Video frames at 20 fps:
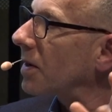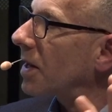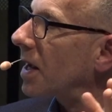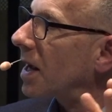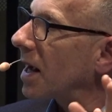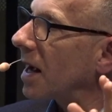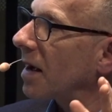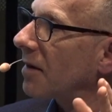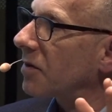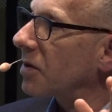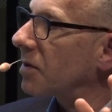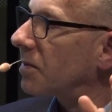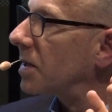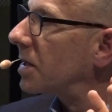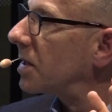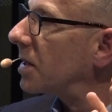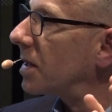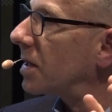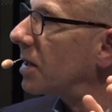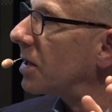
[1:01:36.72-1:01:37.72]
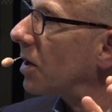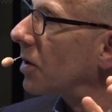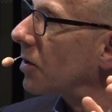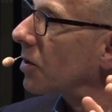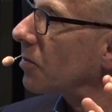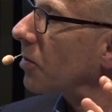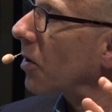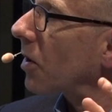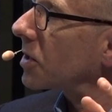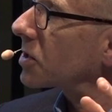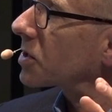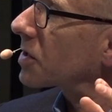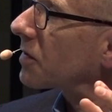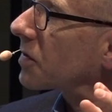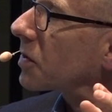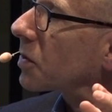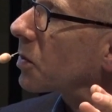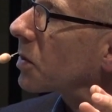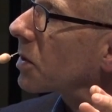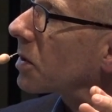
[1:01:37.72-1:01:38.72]
are, they have them in, in other parts
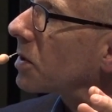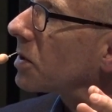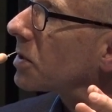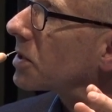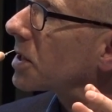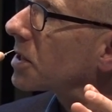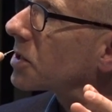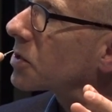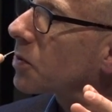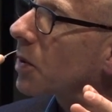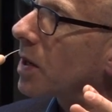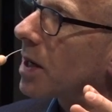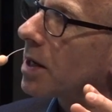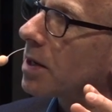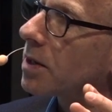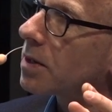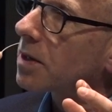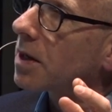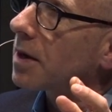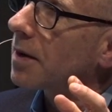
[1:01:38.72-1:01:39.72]
of the world as well.